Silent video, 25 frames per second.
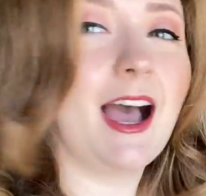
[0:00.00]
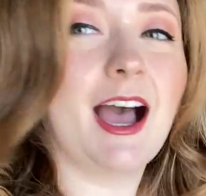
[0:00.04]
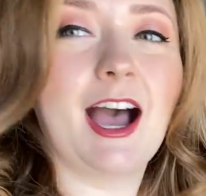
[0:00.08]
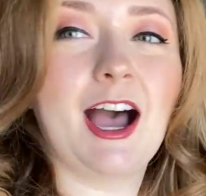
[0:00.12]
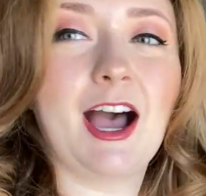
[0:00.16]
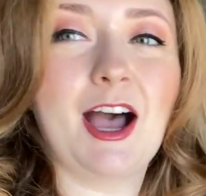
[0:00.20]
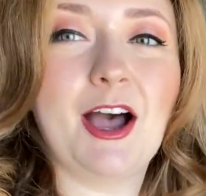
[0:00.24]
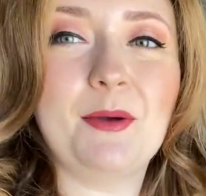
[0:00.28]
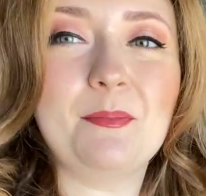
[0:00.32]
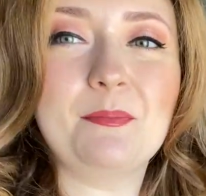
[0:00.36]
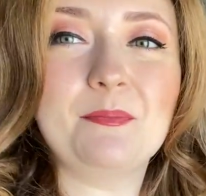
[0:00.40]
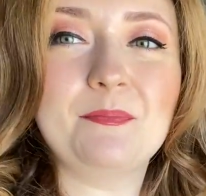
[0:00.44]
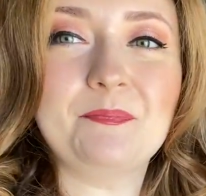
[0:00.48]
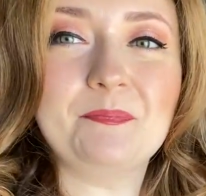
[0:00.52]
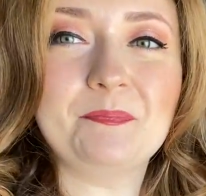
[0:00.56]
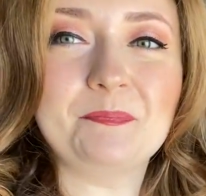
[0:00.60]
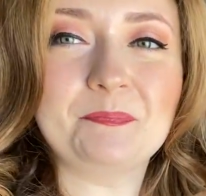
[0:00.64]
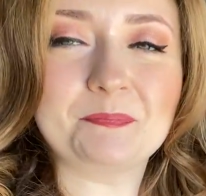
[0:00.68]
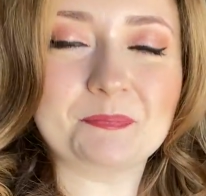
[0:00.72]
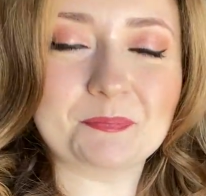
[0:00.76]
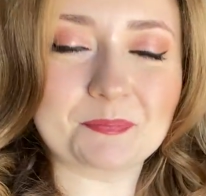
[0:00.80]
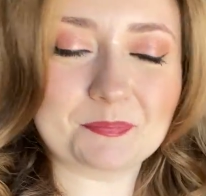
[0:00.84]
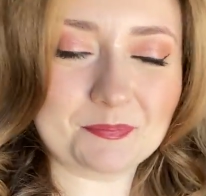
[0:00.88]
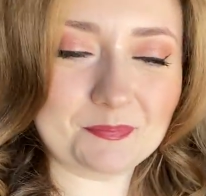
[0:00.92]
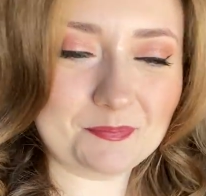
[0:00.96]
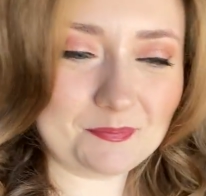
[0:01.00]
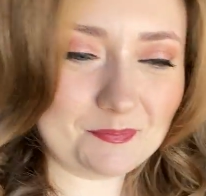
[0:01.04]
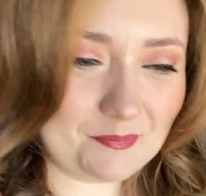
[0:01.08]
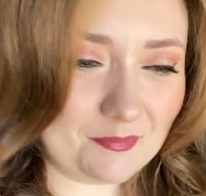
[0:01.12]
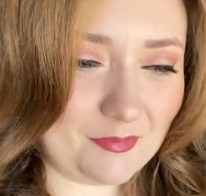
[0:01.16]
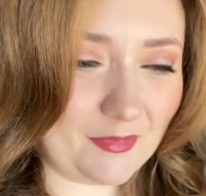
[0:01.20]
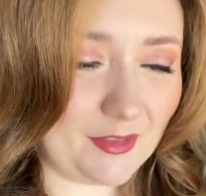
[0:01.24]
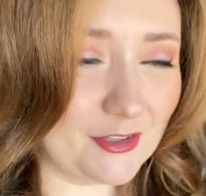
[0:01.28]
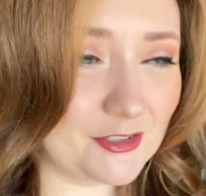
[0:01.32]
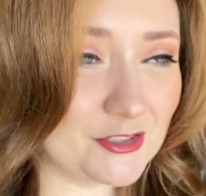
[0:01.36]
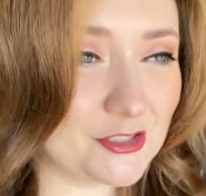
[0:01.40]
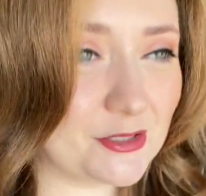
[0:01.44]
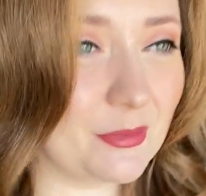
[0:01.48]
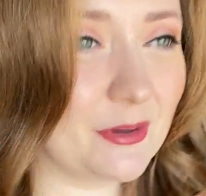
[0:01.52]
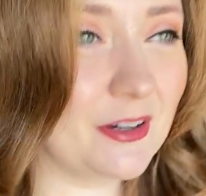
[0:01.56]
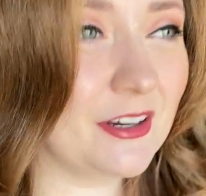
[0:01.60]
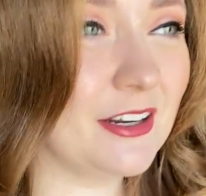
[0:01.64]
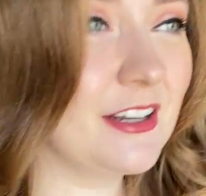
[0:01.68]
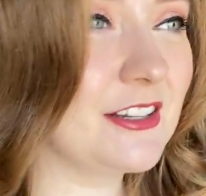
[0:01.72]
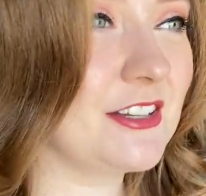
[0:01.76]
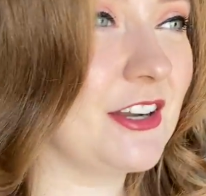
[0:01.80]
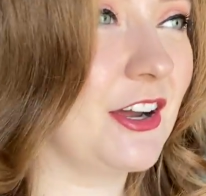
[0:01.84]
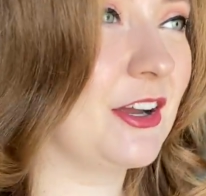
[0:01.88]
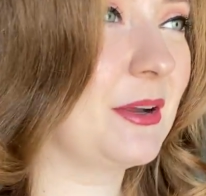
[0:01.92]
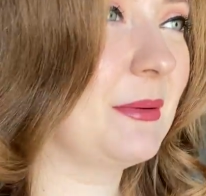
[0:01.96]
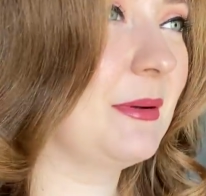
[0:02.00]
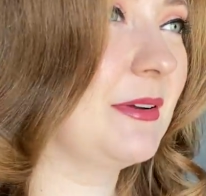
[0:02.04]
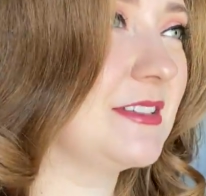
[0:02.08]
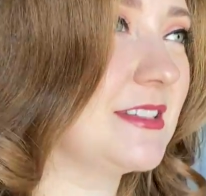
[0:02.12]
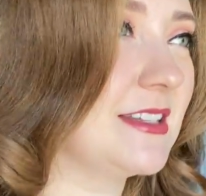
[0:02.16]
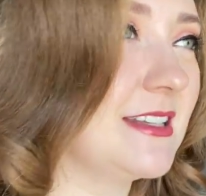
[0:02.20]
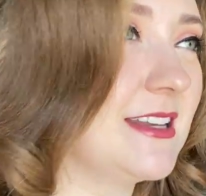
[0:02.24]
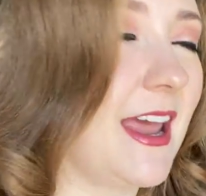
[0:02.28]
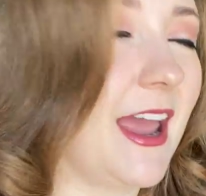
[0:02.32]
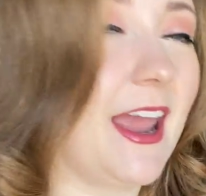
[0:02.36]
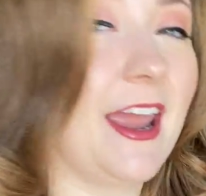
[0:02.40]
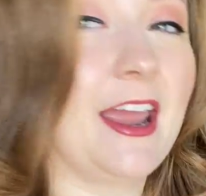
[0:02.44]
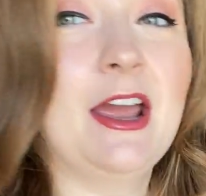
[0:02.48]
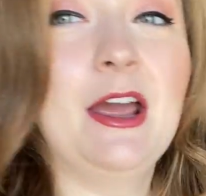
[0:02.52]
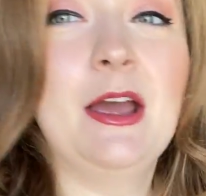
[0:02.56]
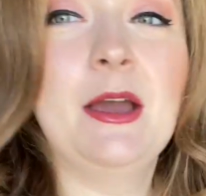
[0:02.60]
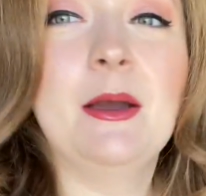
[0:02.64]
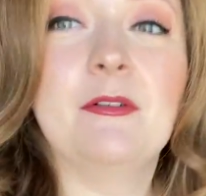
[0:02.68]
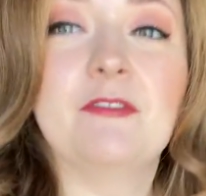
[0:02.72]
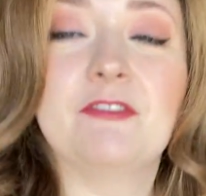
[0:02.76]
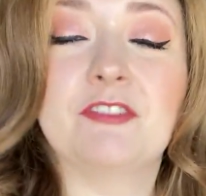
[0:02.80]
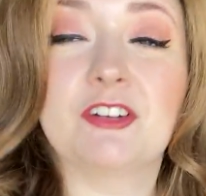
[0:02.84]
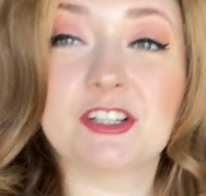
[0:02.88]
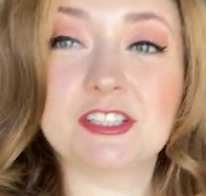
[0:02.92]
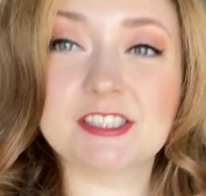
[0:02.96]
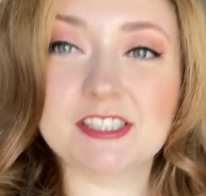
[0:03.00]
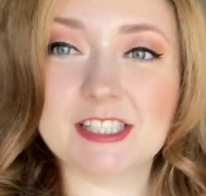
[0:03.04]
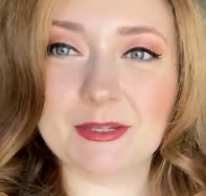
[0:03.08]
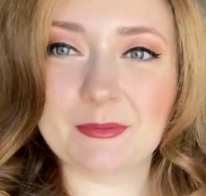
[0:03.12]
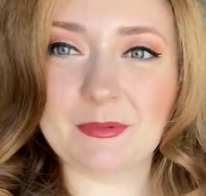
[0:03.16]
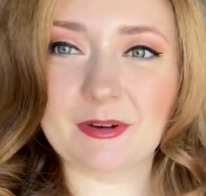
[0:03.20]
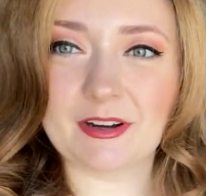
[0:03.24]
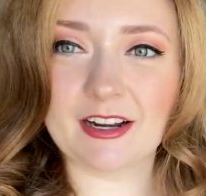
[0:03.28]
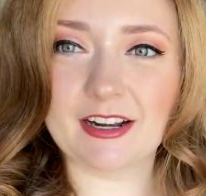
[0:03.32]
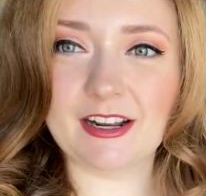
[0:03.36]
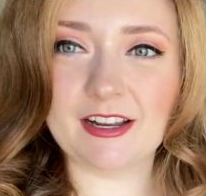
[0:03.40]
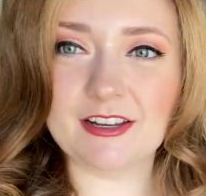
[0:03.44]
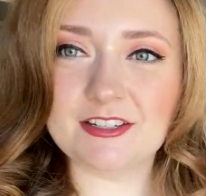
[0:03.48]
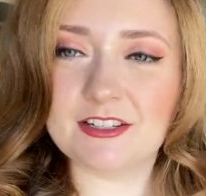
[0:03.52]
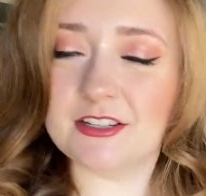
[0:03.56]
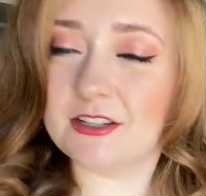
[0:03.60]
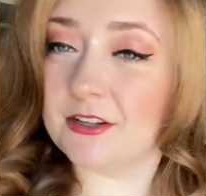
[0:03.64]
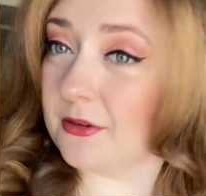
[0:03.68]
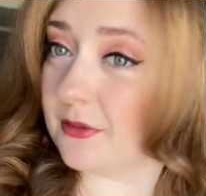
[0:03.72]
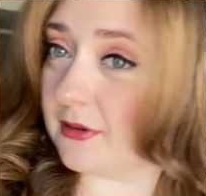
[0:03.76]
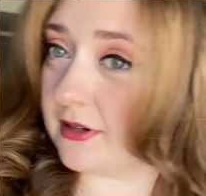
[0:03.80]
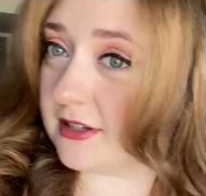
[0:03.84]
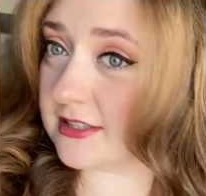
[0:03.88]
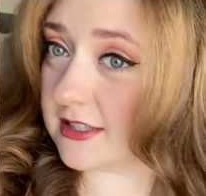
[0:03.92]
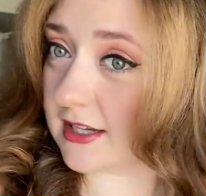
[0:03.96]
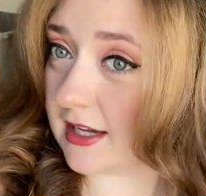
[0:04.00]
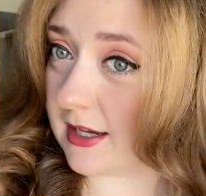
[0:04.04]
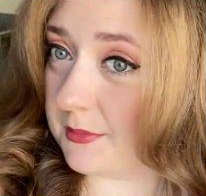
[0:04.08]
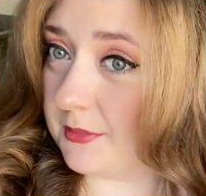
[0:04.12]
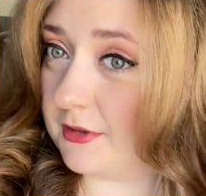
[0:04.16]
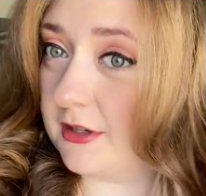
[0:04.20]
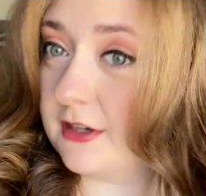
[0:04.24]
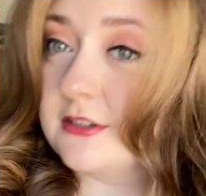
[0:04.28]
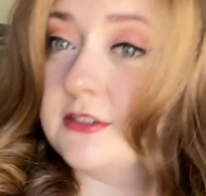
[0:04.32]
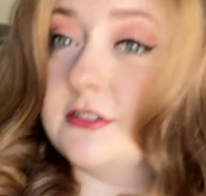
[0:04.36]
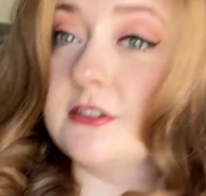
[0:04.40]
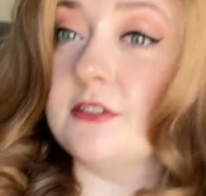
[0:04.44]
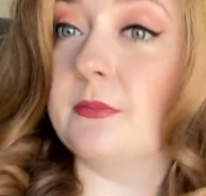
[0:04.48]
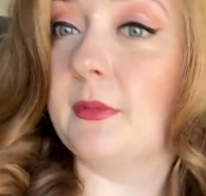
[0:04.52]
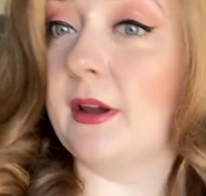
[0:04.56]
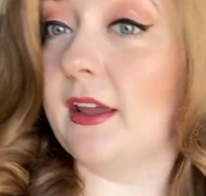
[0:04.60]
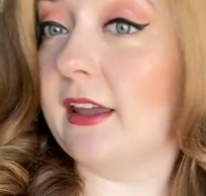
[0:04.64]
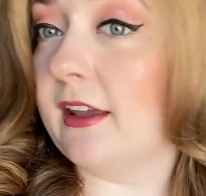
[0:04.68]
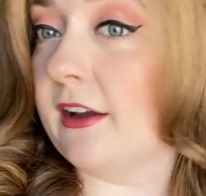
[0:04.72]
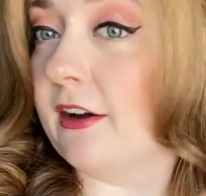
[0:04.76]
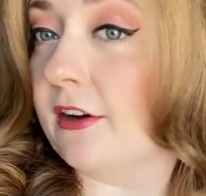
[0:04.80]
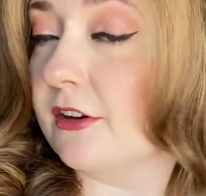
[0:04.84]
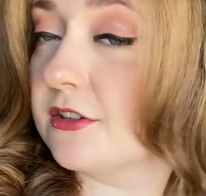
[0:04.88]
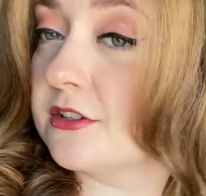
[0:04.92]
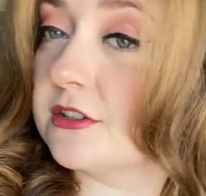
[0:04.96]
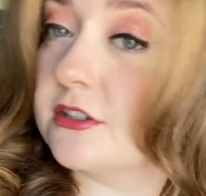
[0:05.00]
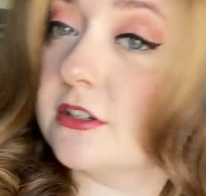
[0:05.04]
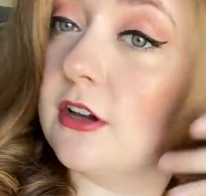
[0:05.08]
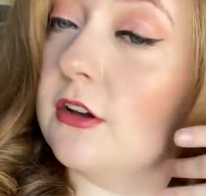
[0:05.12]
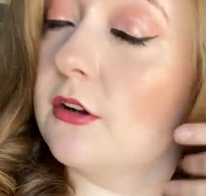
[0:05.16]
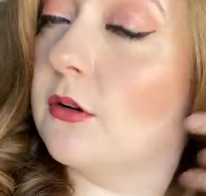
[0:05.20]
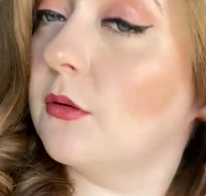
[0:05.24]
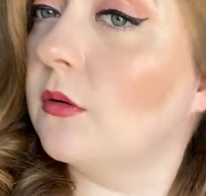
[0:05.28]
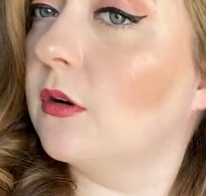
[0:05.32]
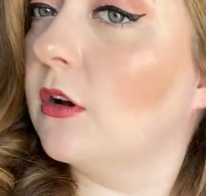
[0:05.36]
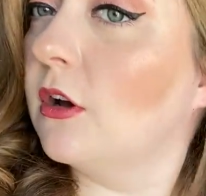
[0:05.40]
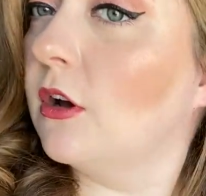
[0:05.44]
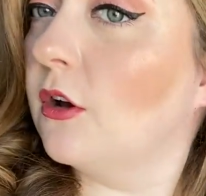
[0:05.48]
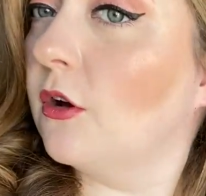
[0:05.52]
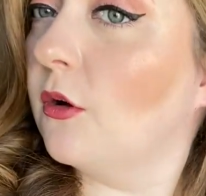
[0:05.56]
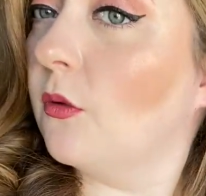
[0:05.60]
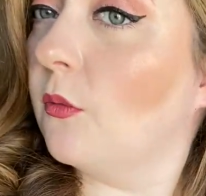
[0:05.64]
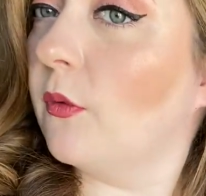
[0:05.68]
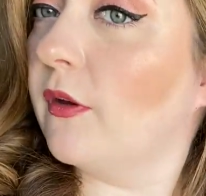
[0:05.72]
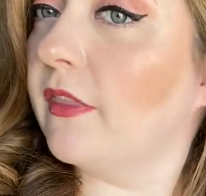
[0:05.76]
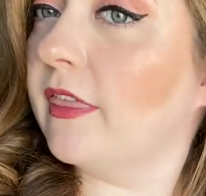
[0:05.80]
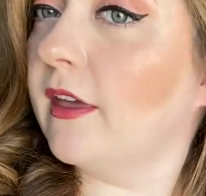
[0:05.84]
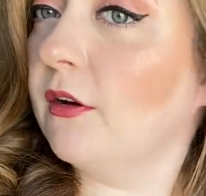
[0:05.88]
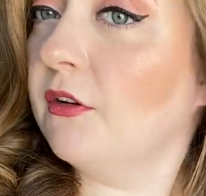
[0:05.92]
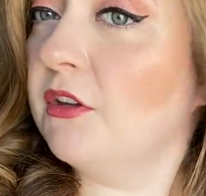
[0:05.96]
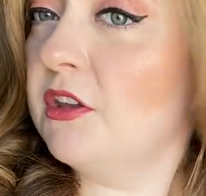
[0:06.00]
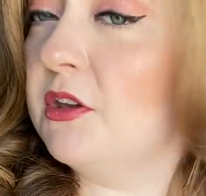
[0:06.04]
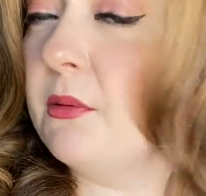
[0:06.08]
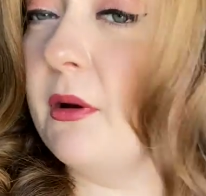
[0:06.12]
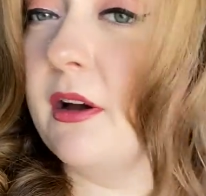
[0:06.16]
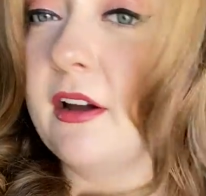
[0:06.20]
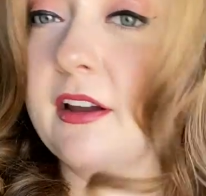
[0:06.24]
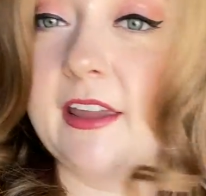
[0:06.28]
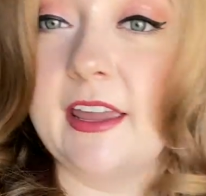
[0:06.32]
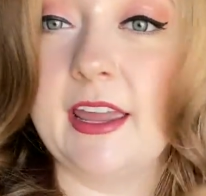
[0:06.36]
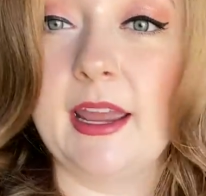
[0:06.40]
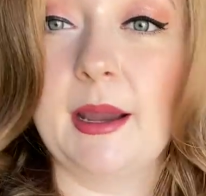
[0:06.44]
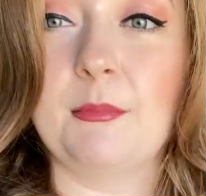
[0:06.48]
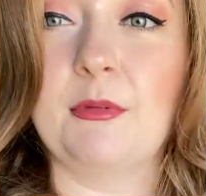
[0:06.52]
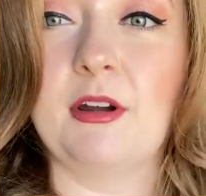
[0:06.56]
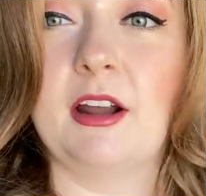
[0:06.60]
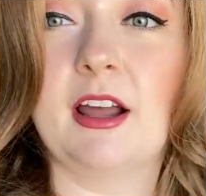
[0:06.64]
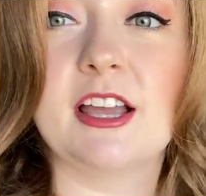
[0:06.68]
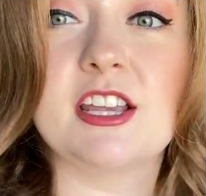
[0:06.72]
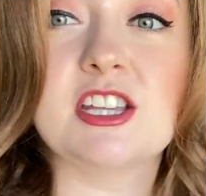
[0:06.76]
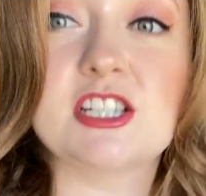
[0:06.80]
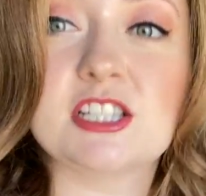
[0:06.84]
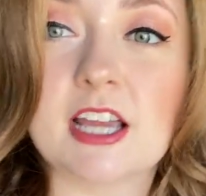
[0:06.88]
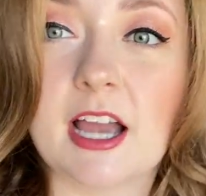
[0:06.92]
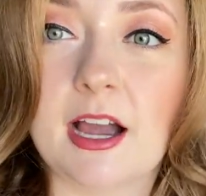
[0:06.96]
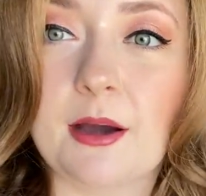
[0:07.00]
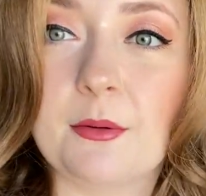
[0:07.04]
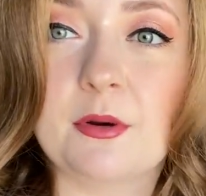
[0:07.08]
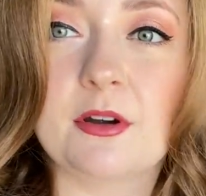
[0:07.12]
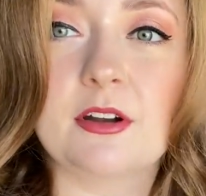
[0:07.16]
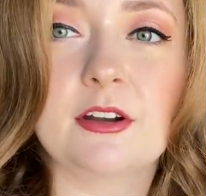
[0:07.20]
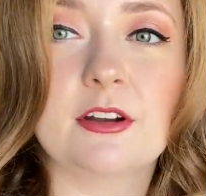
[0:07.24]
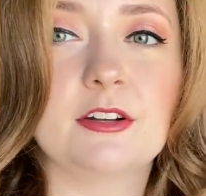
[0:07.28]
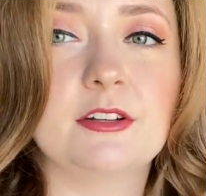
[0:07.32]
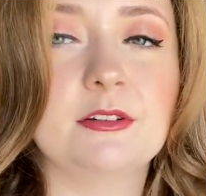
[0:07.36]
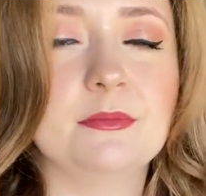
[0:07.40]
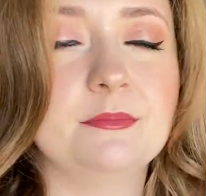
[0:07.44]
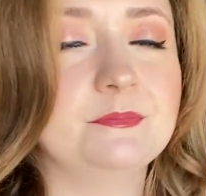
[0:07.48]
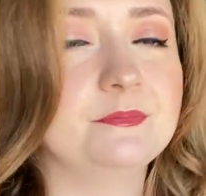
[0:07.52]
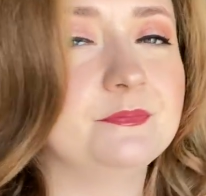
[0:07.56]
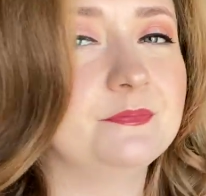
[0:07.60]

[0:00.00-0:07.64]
Um, so we're gonna talk about today. First thing we're gonna do is I'm gonna do my hair. So without you on camera, I showered.